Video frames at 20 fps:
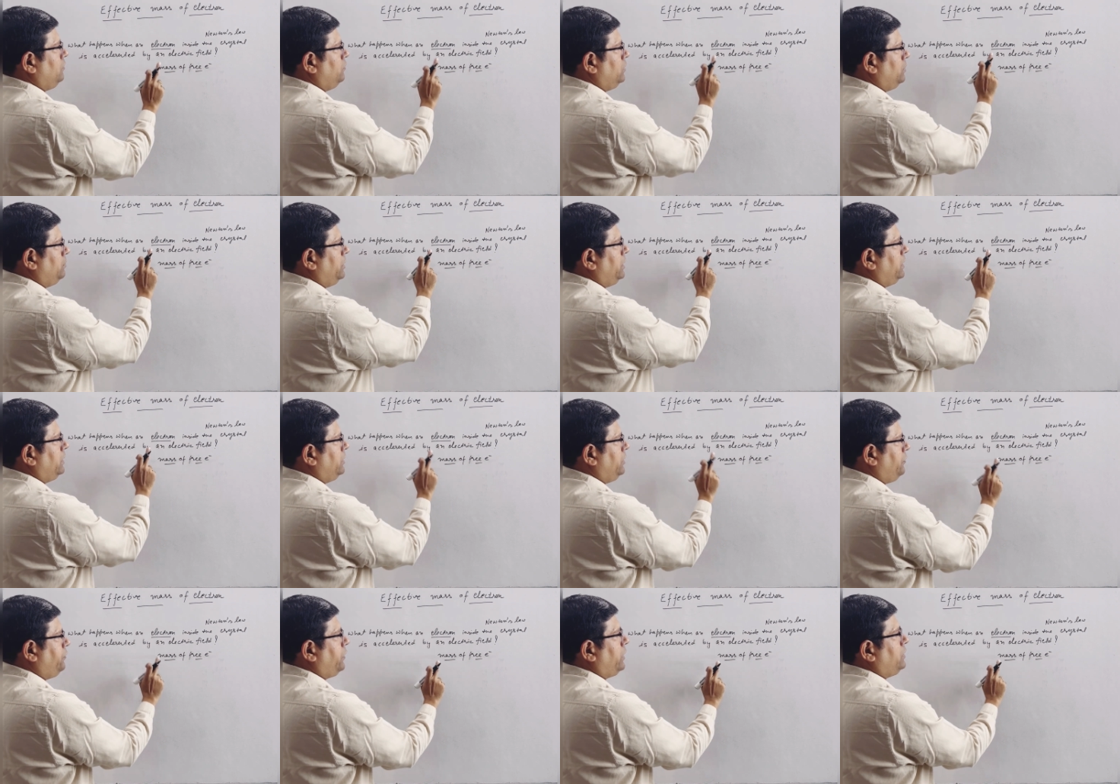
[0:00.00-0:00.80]
will be
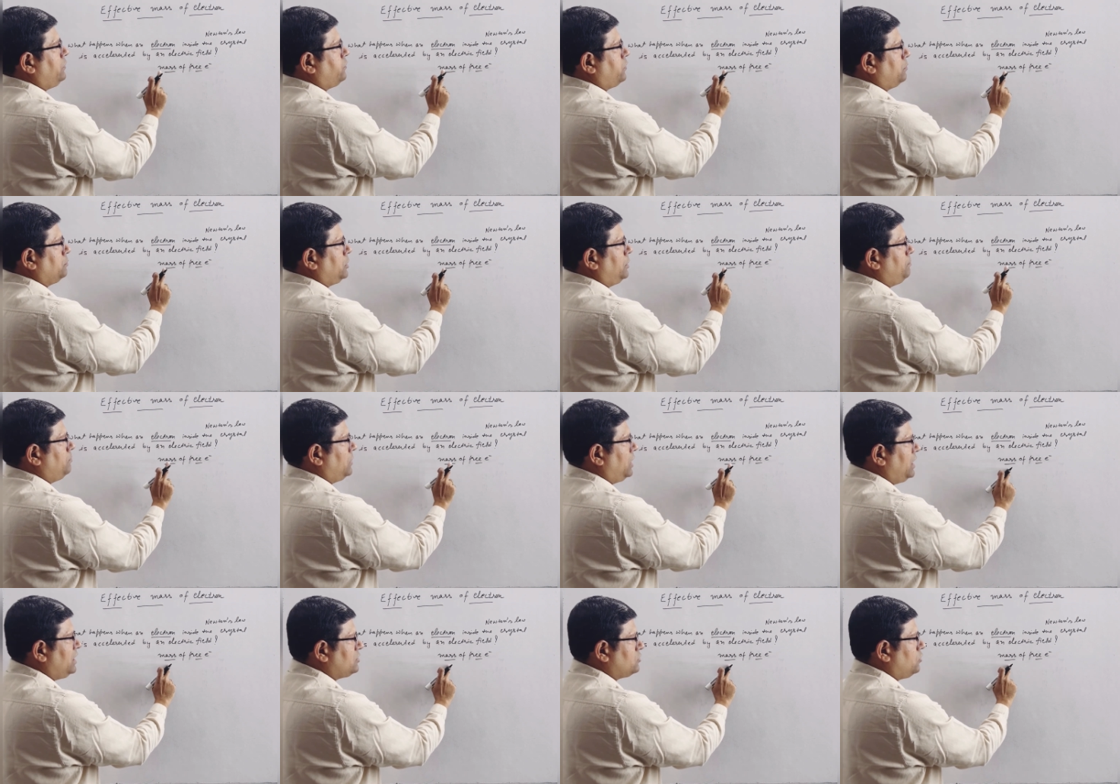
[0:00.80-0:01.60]
different from the
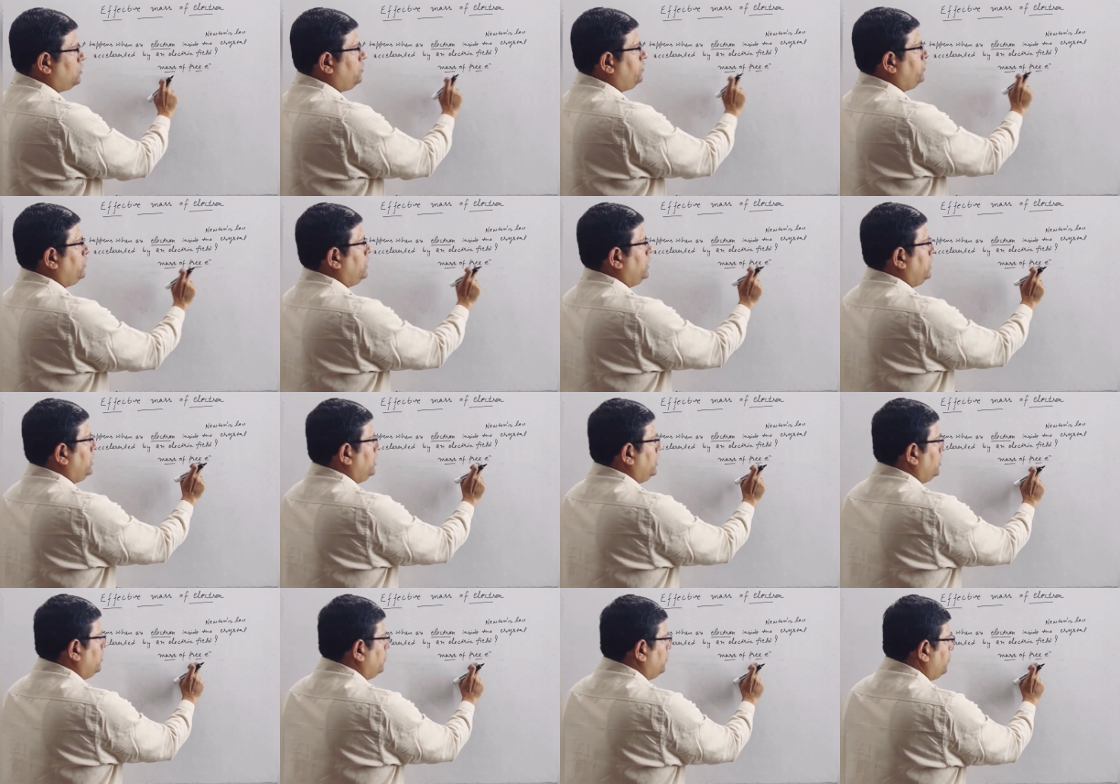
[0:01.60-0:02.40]
mass of
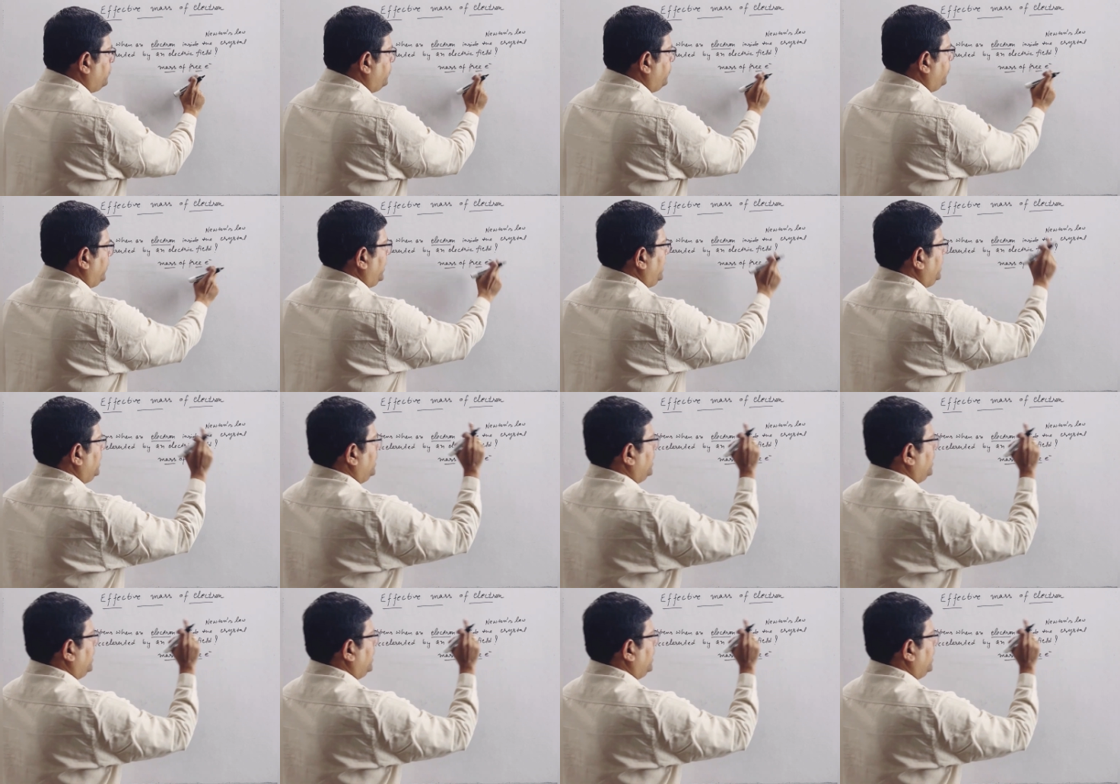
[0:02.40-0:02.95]
free